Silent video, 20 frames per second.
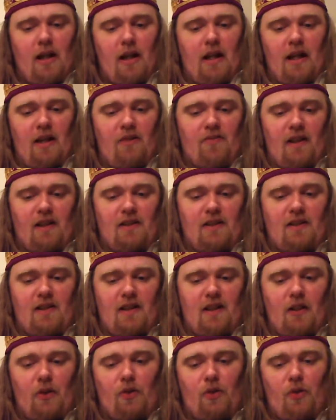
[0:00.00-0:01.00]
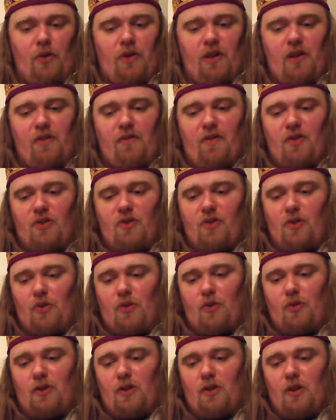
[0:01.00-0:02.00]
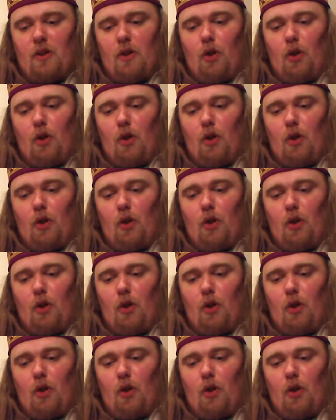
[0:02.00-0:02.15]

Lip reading: In fact, they are nothing of the sort.